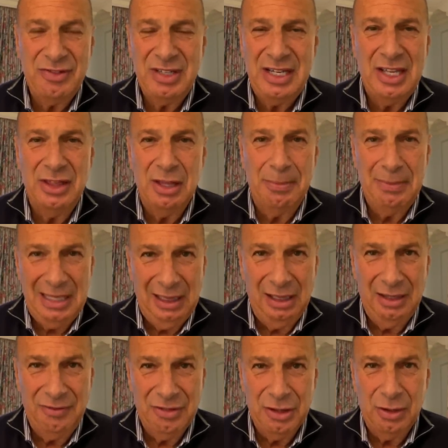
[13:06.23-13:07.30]
in the middle
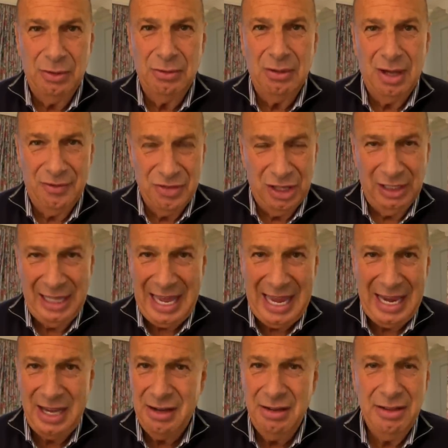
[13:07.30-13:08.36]
of the of the
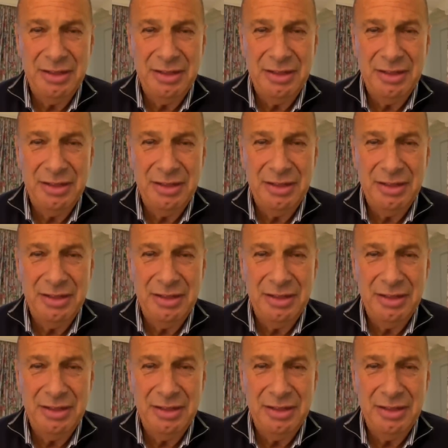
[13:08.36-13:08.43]
lane.